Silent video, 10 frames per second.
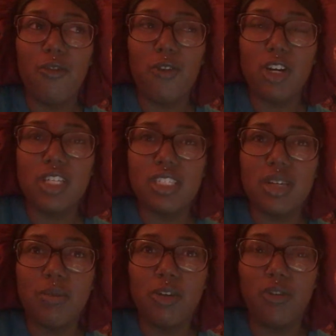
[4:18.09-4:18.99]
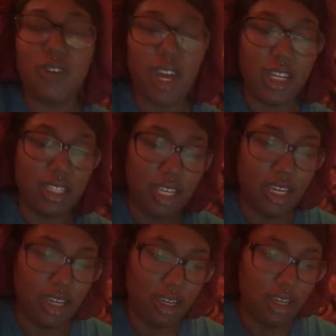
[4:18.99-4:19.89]
for the simple fact
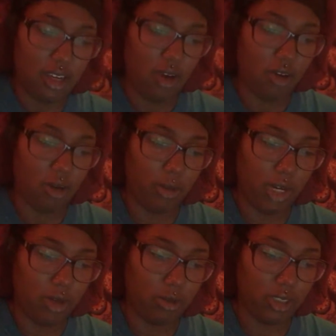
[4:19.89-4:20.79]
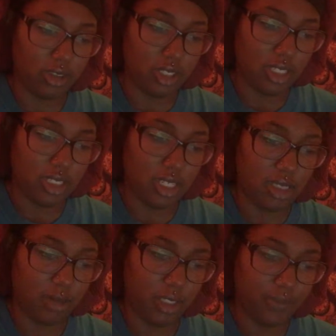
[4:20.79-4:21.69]
that hold on, my homegirl trying to
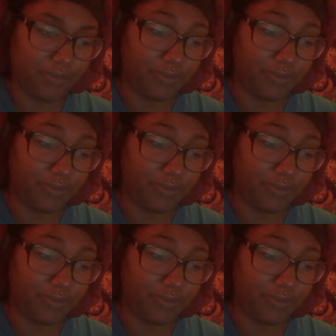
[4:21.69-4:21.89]
text me.